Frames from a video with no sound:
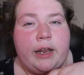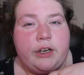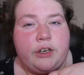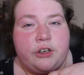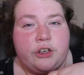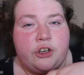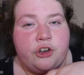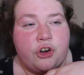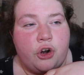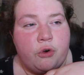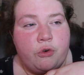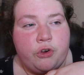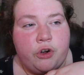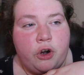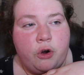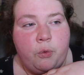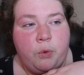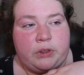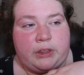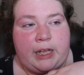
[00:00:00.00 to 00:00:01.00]
I don't
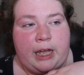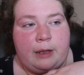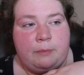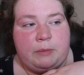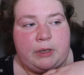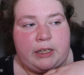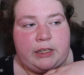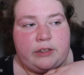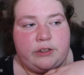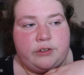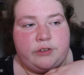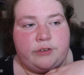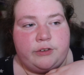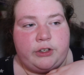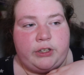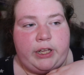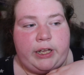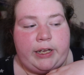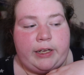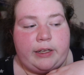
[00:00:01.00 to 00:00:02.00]
know what that means
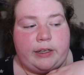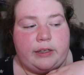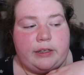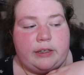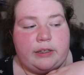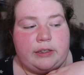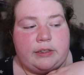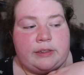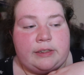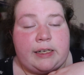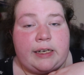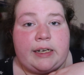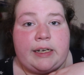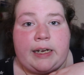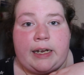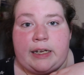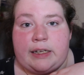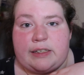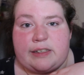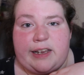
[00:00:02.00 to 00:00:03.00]
for like
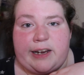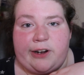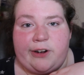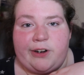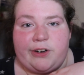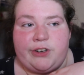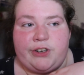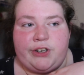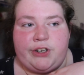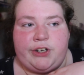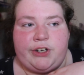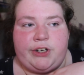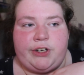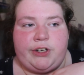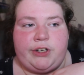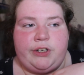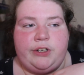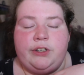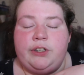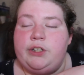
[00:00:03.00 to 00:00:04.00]
Zendaya's
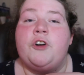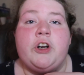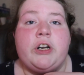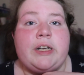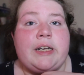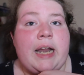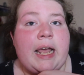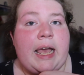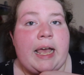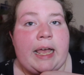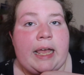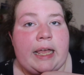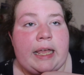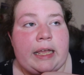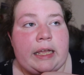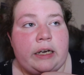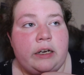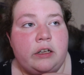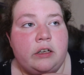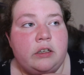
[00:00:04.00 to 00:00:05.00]
character, for
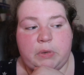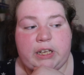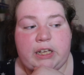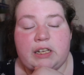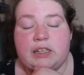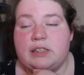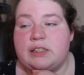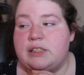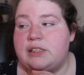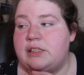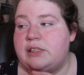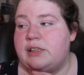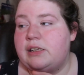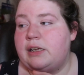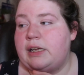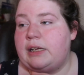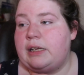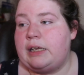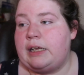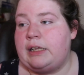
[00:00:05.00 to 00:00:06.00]
Ned, because
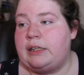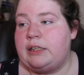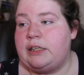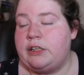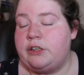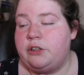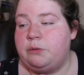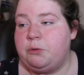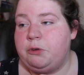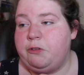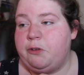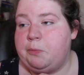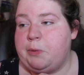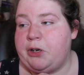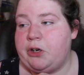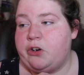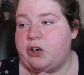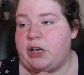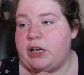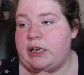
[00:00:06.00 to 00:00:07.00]
at the end of the movie,
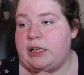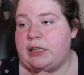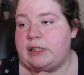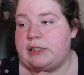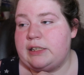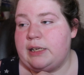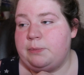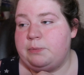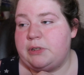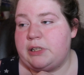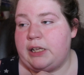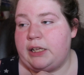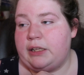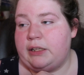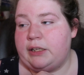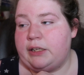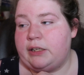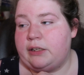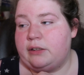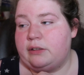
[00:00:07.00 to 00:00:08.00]
Peter kind of accepts that
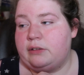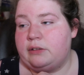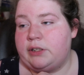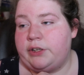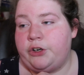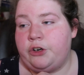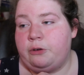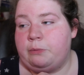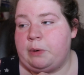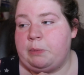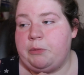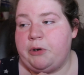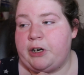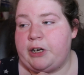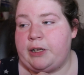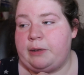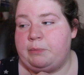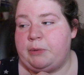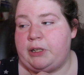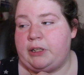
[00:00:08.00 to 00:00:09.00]
like they don't remember
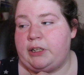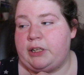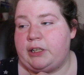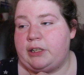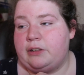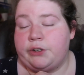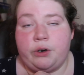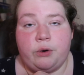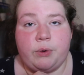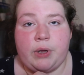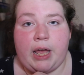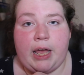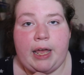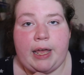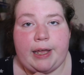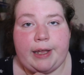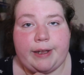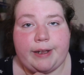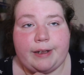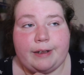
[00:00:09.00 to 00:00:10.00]
him and like they're
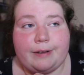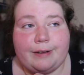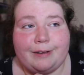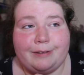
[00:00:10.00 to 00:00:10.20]
okay.